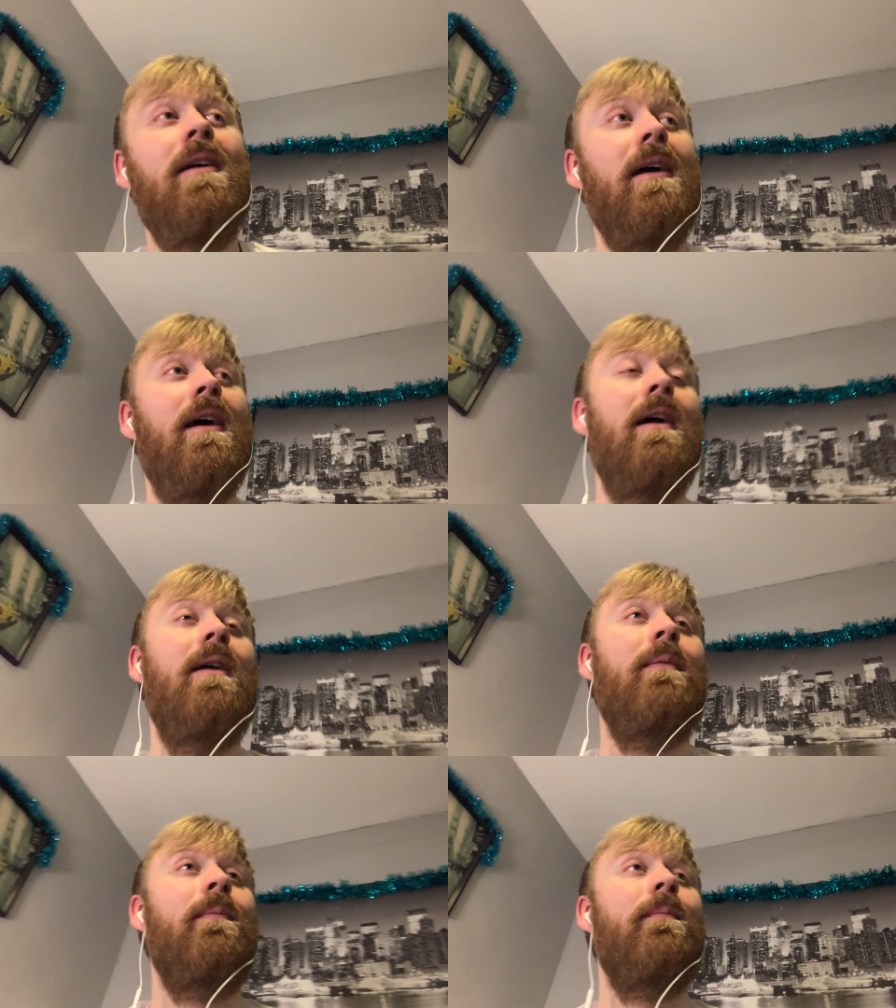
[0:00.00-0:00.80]

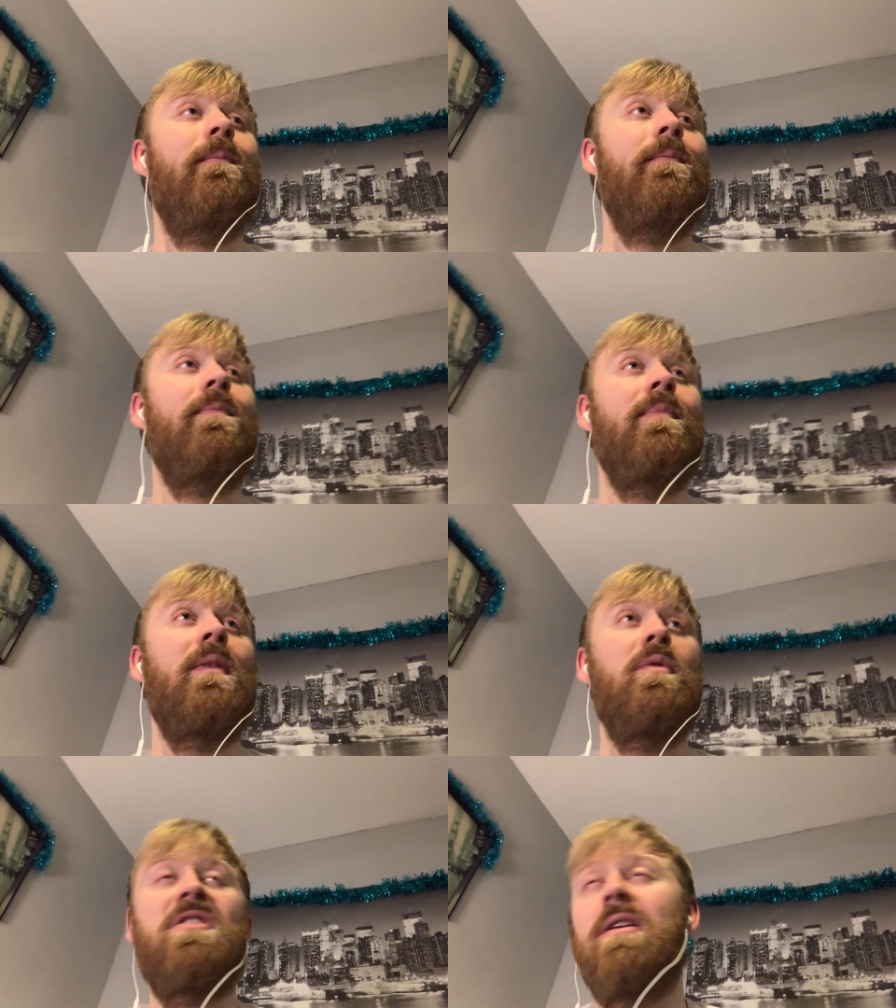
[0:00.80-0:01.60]
Um,
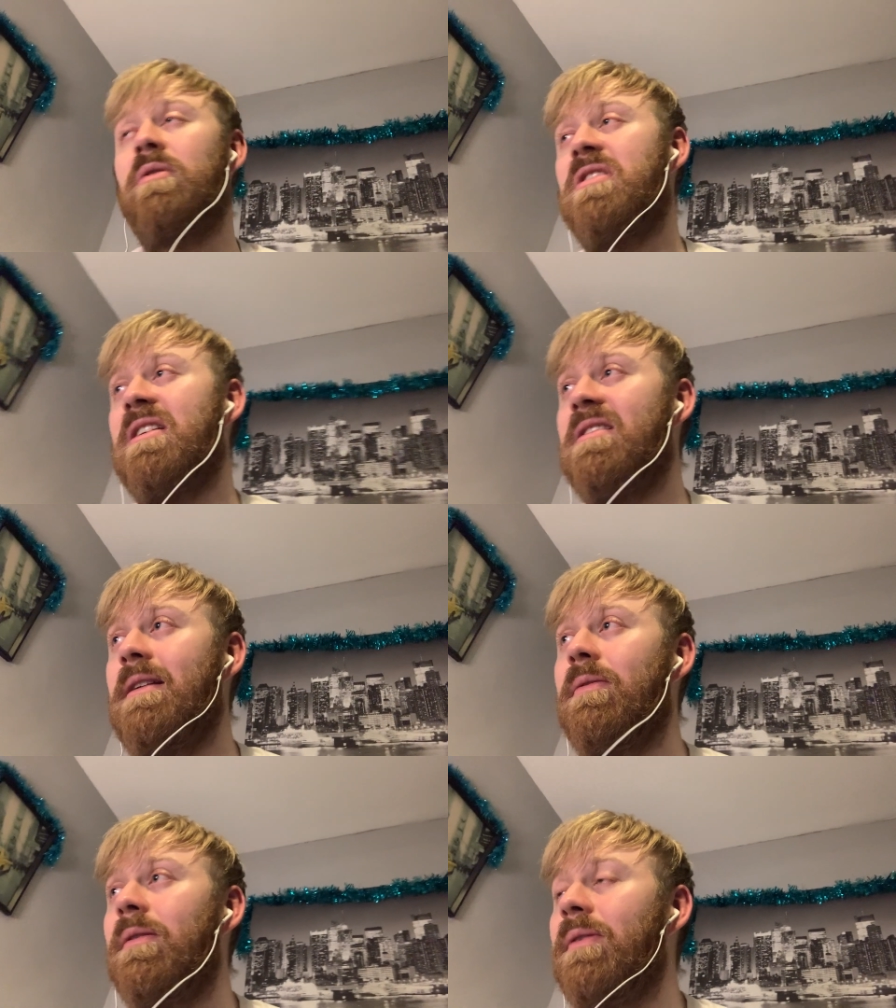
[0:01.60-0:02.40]
we're still
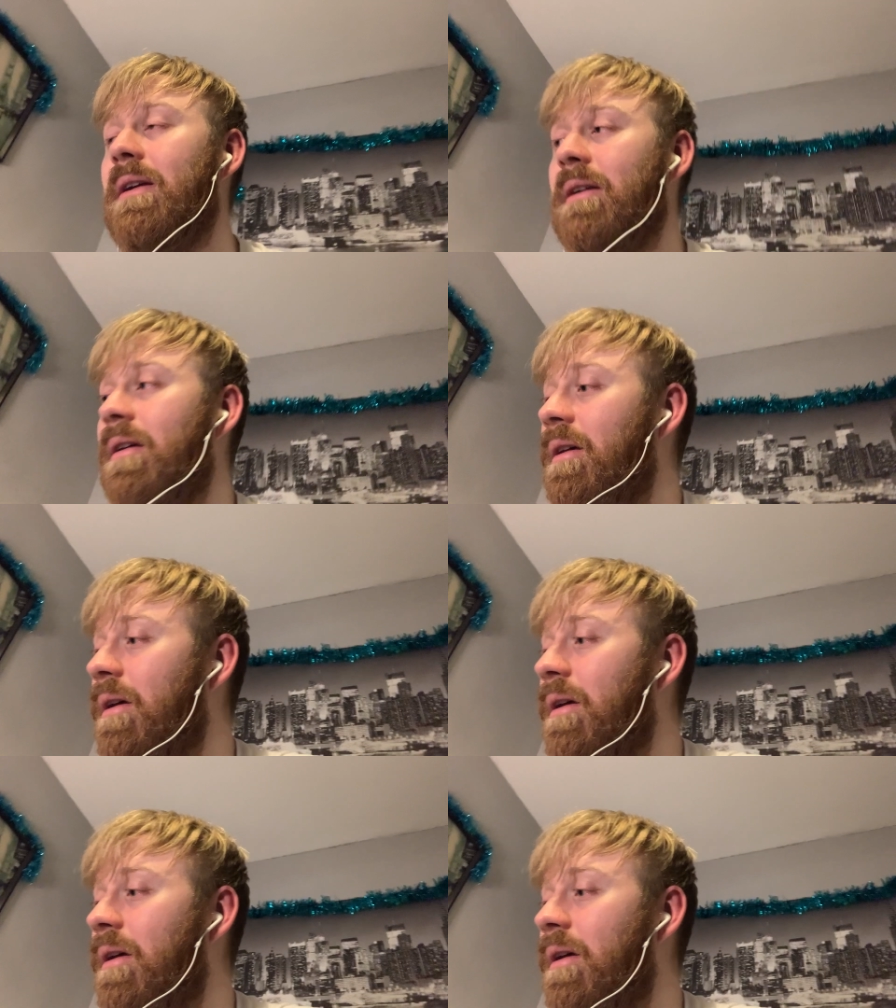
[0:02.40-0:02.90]
sixteenth, I think,